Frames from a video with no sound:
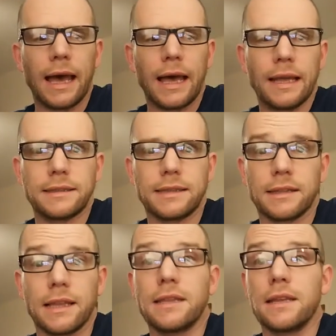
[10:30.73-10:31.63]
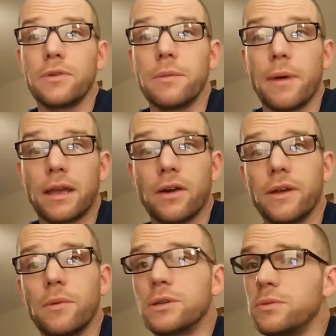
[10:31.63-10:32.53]
And they did a remake
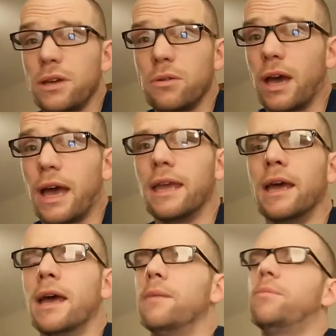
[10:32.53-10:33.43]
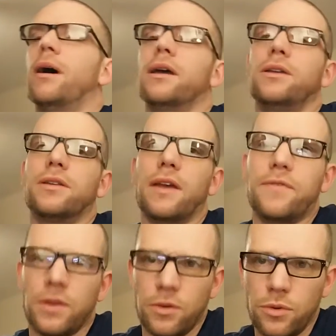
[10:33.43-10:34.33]
of it, which was okay. But
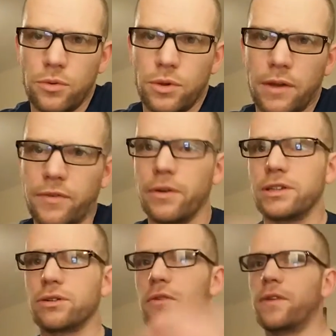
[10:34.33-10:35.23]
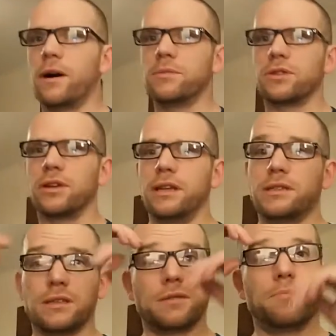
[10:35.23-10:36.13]
if you're into old films and
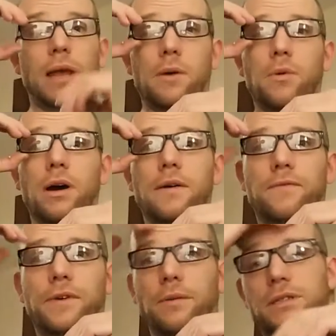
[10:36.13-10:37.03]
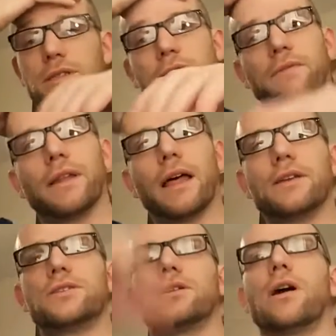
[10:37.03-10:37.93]
into black and white films and stuff like
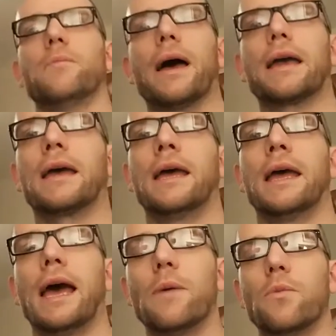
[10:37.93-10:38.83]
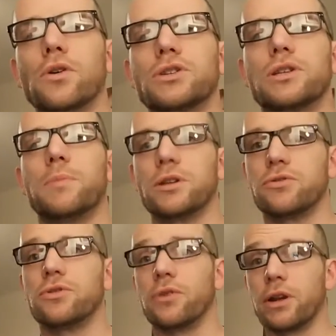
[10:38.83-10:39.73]
that, you should go back and watch The
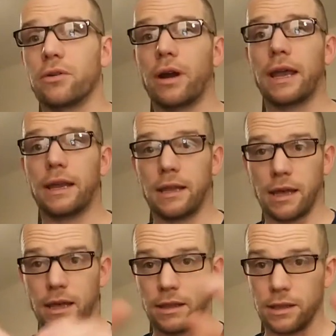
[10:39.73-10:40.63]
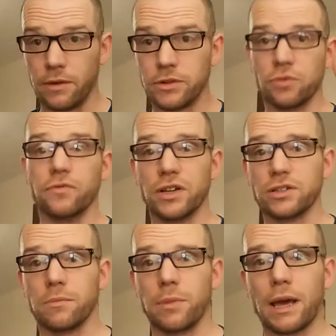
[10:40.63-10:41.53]
Picture of Dorian Gray, the original
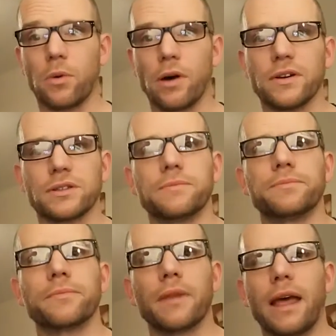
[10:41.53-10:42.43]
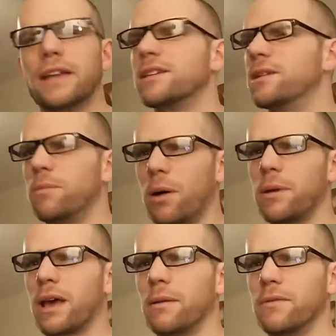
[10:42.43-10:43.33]
version, black and white version. Actually, there might
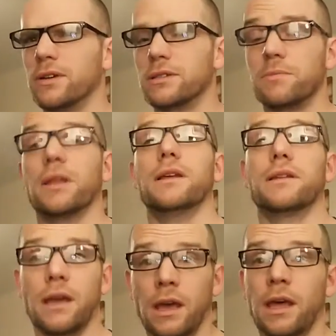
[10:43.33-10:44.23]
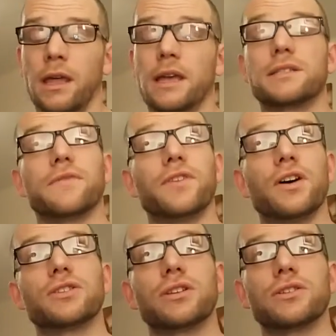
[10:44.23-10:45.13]
be a couple of versions, but it's the
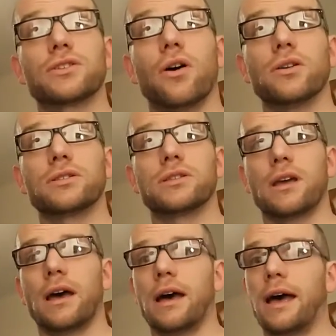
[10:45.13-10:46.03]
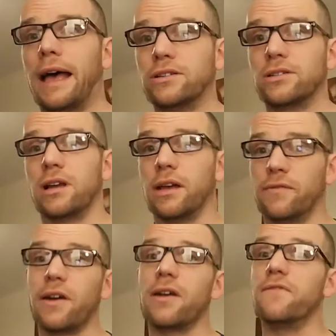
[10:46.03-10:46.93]
version that's got Angela,
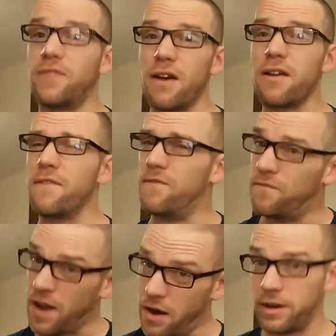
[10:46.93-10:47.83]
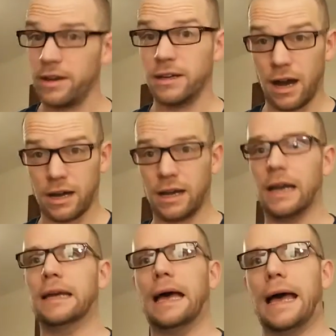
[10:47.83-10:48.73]
a very, very, very
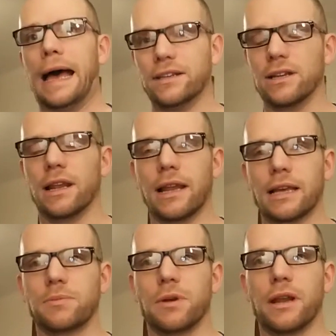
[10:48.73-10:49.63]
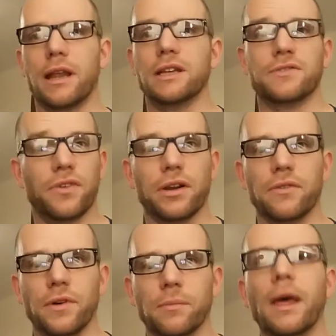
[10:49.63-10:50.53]
young Angela Lansbury in it. And it's a very
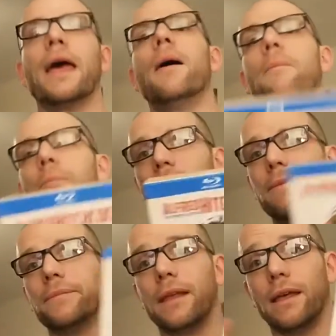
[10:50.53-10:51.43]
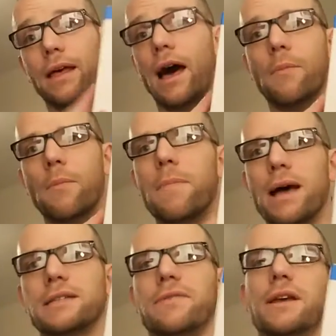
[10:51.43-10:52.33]
good film. But I'm a
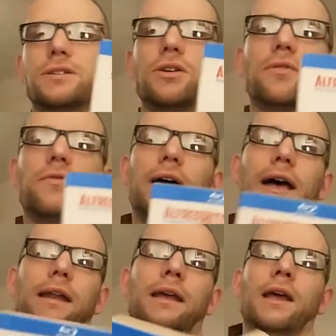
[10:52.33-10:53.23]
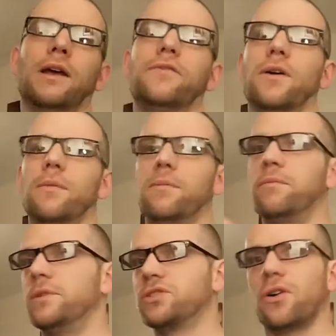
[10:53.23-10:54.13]
massive Hitchcock fan,
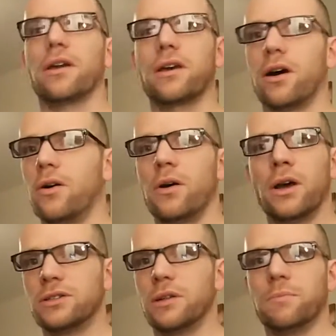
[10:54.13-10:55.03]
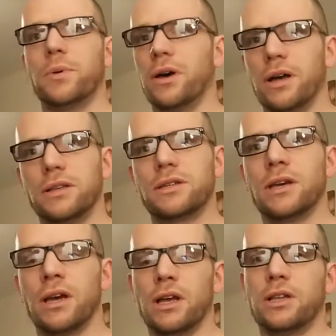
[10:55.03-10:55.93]
from Psycho to The
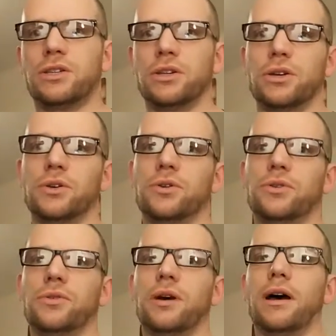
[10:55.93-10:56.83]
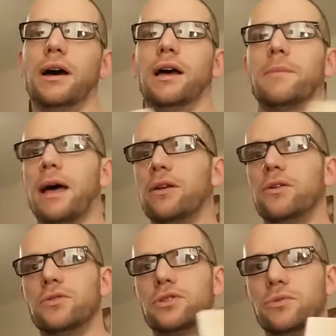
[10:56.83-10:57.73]
Birds to The Man
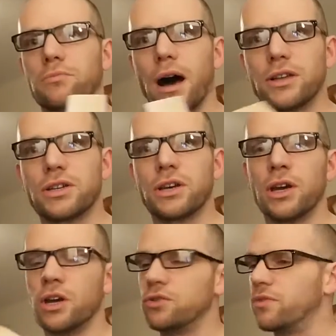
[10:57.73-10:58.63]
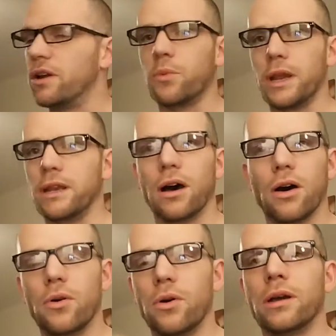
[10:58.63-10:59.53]
Who Knew Too Much to Rear
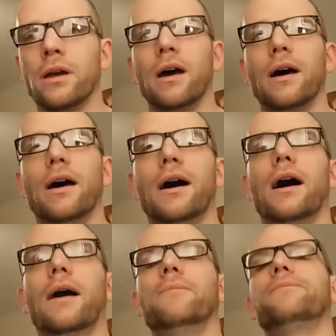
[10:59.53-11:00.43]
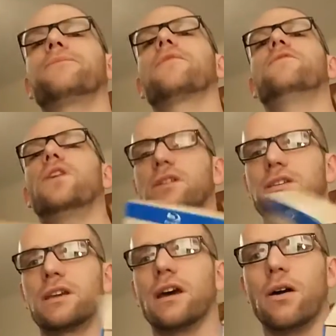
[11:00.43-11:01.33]
Window,
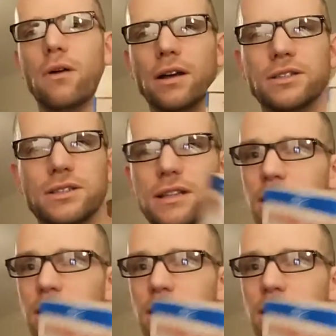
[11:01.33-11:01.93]
Vertigo. I just